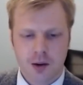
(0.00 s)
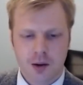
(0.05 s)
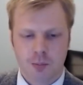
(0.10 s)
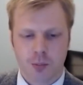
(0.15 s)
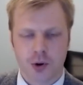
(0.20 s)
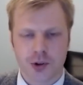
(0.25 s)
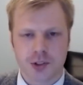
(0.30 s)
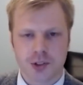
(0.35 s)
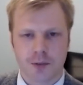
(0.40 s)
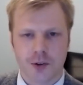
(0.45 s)

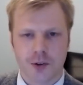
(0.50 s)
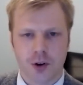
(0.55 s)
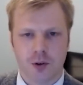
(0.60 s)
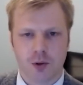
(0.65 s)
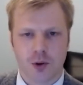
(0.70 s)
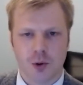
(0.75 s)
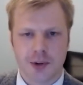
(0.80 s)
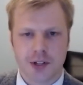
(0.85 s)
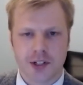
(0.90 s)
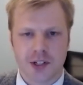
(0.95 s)
Most of you
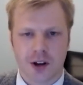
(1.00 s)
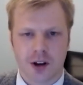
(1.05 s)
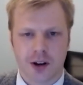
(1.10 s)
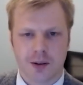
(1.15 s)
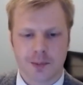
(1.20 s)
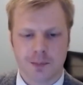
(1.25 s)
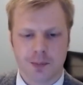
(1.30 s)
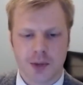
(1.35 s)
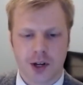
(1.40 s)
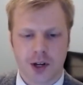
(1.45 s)
will
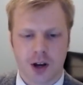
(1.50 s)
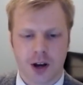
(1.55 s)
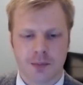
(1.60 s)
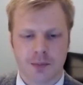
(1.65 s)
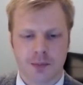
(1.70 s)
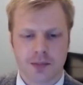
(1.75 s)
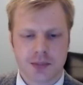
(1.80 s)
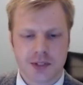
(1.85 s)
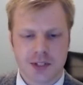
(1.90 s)
become